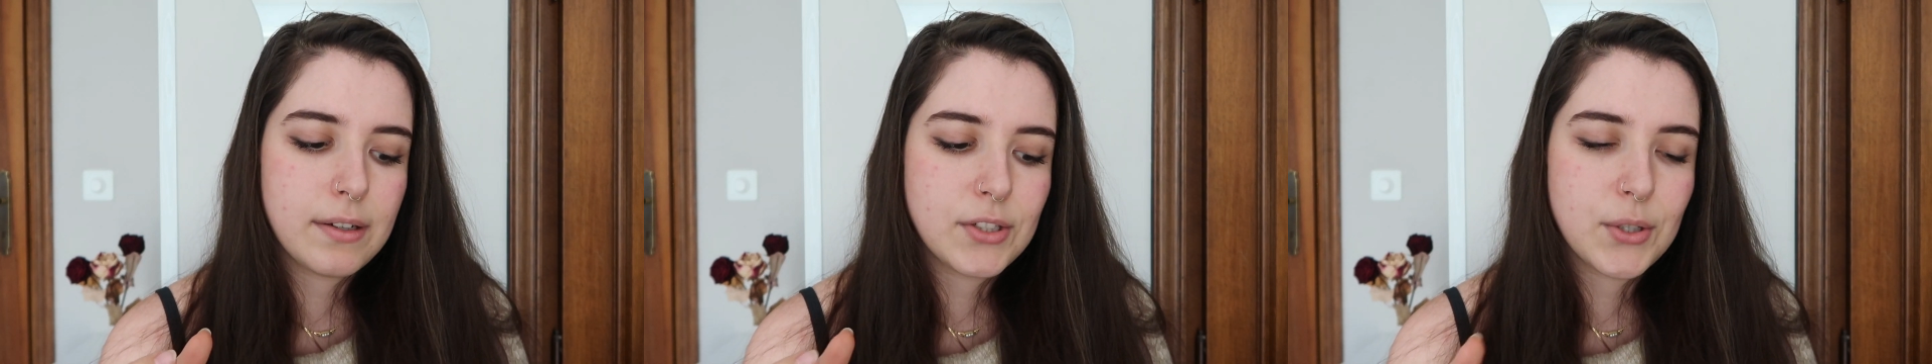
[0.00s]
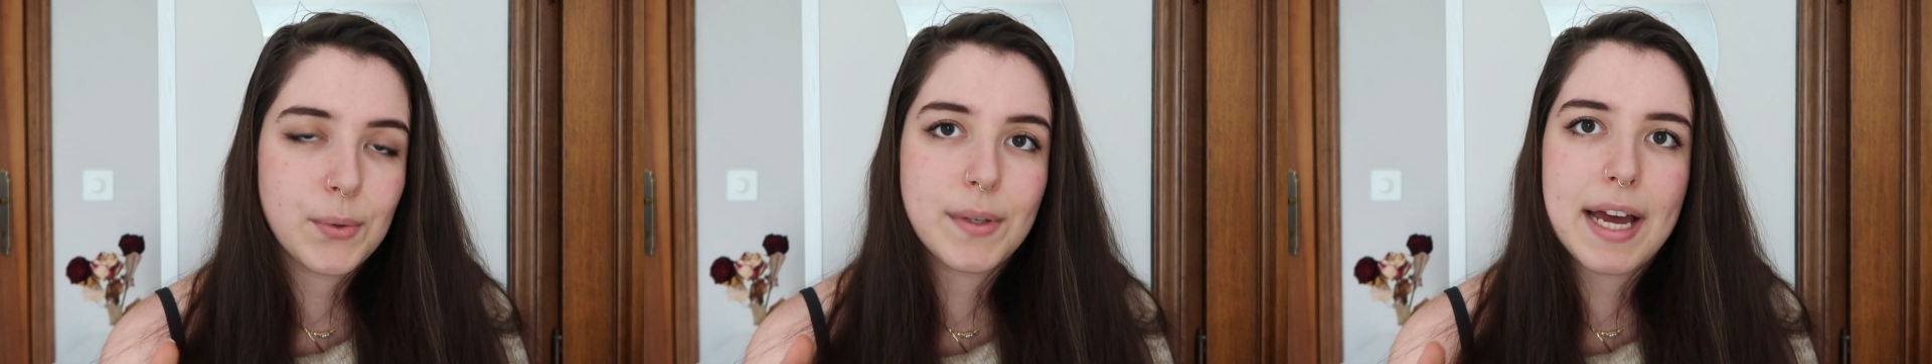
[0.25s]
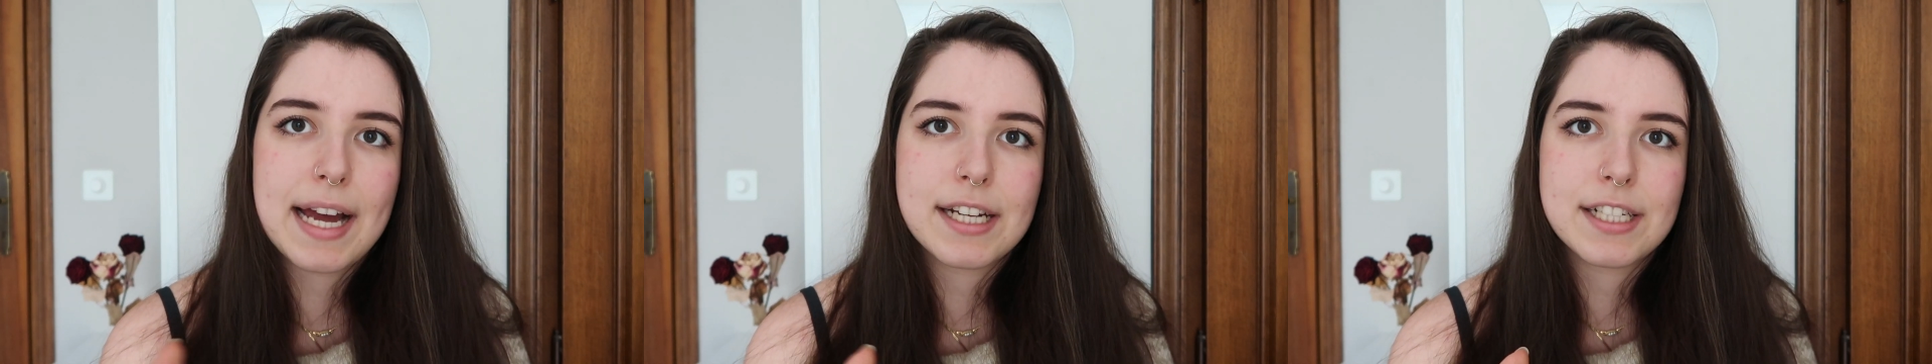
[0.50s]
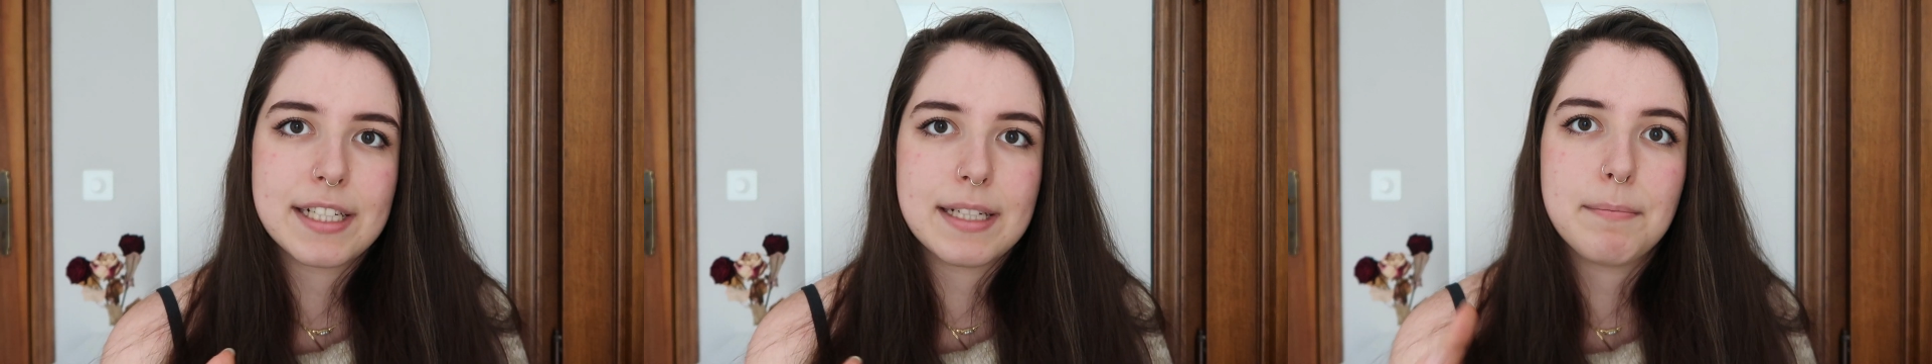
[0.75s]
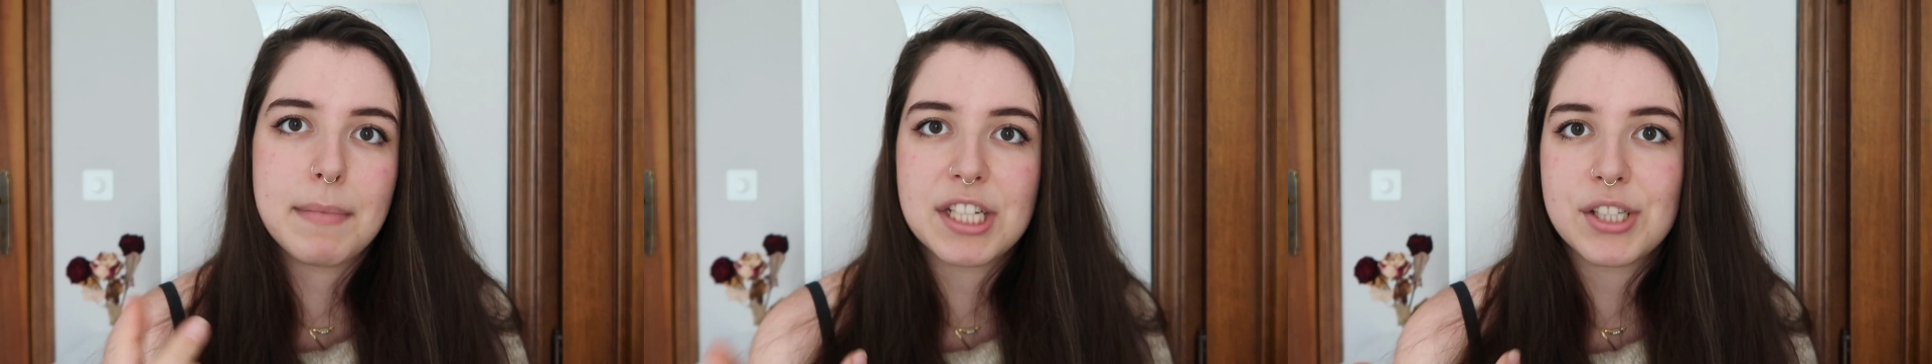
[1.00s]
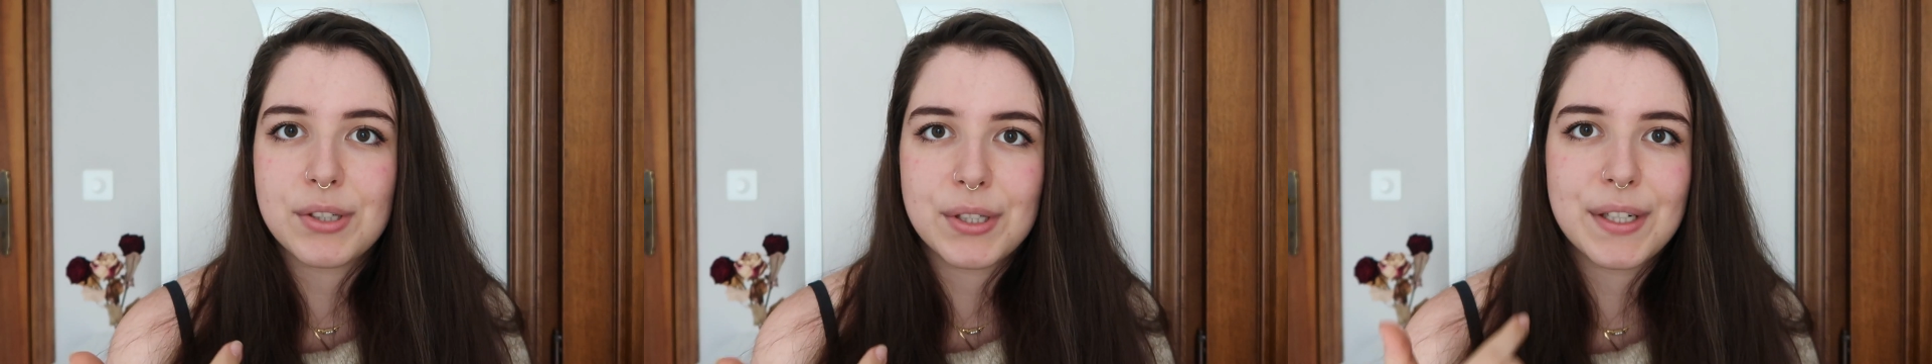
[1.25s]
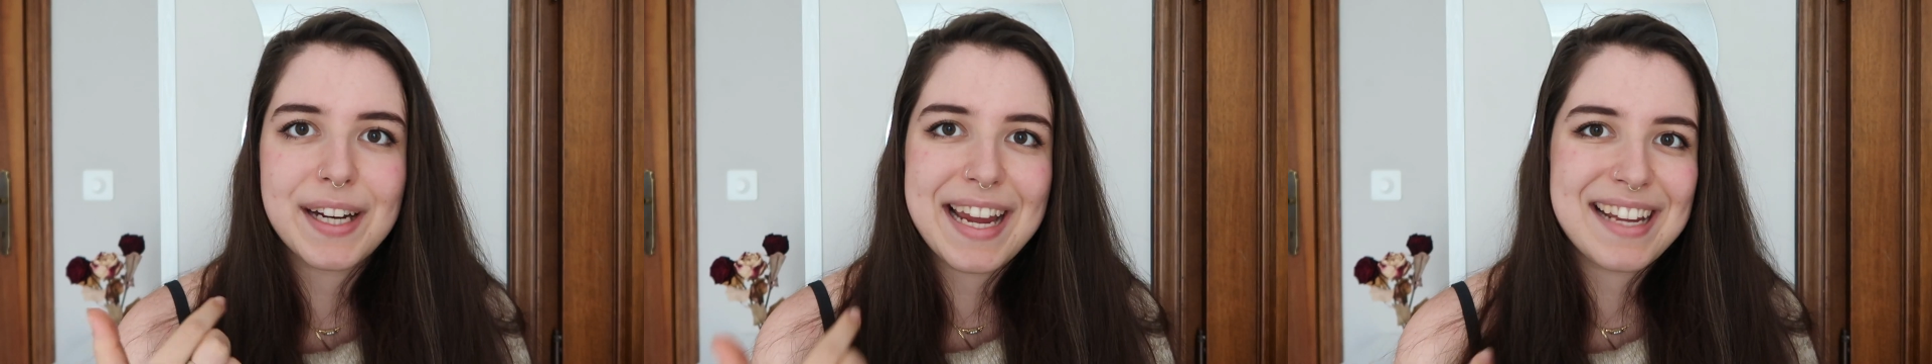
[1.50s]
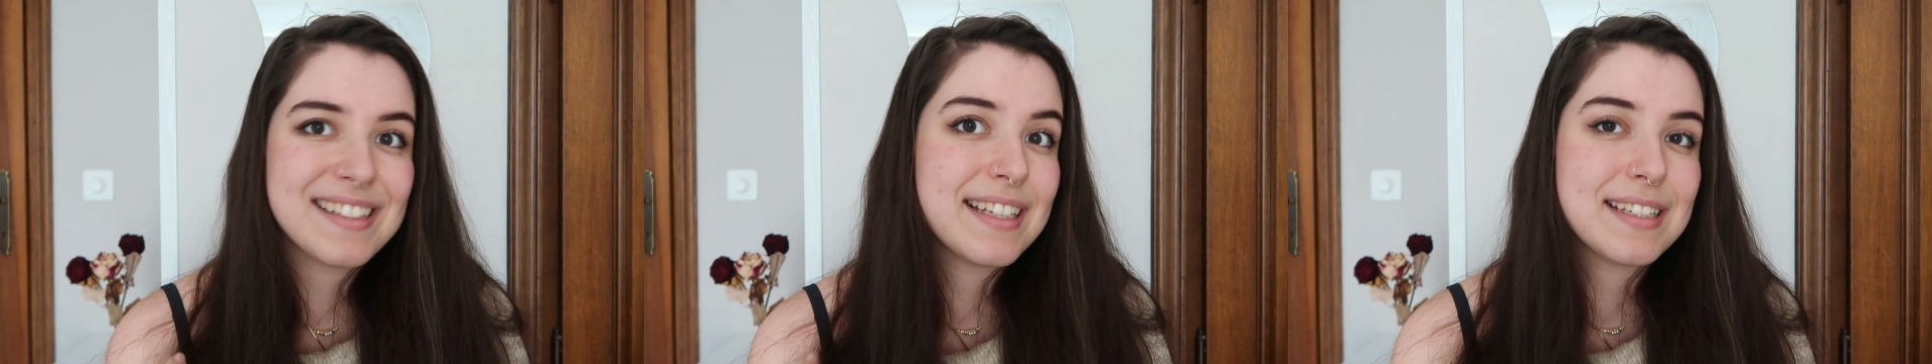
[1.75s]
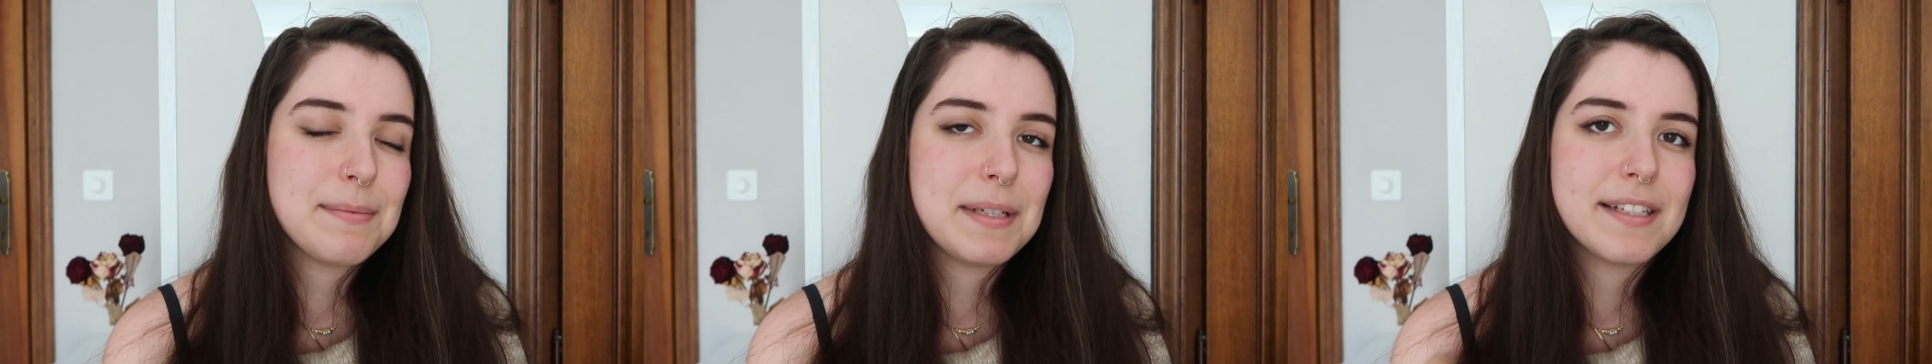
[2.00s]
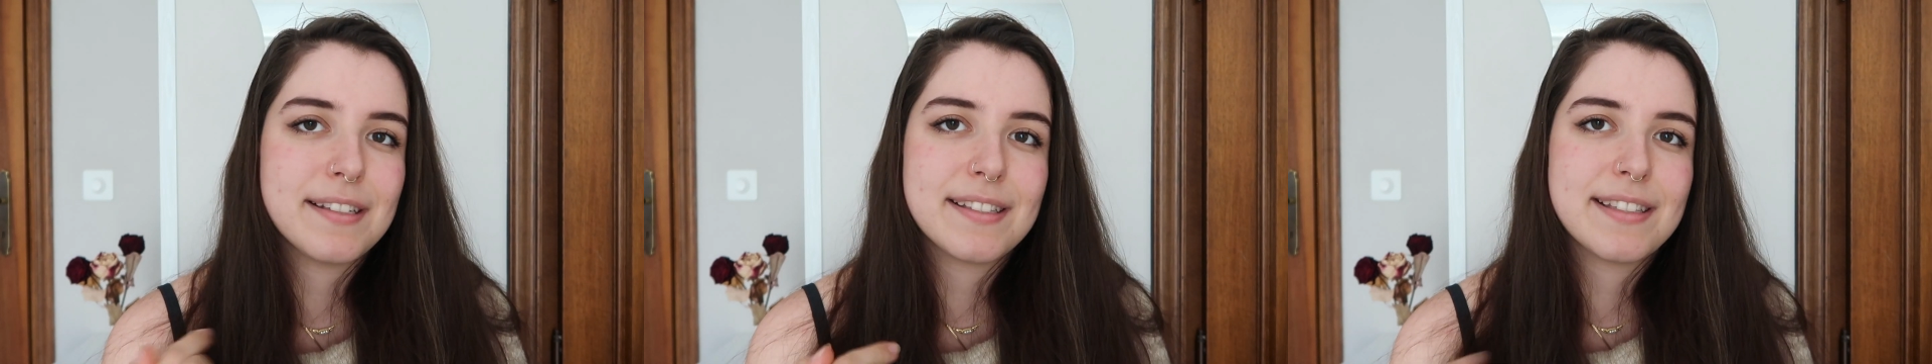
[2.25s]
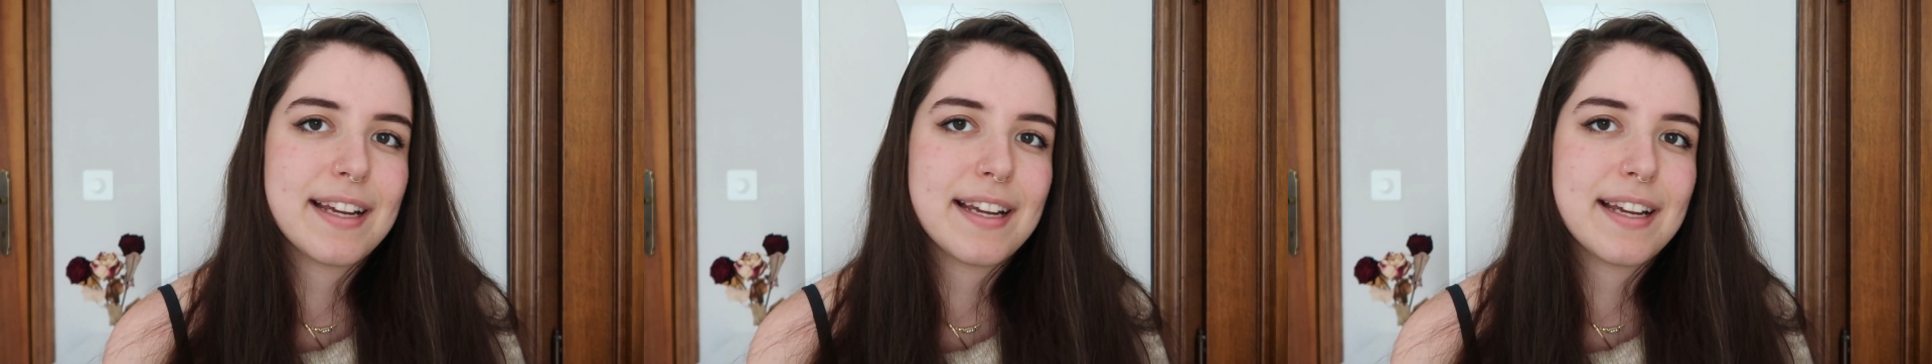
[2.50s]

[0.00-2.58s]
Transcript: don't actually measure 8 centimeters.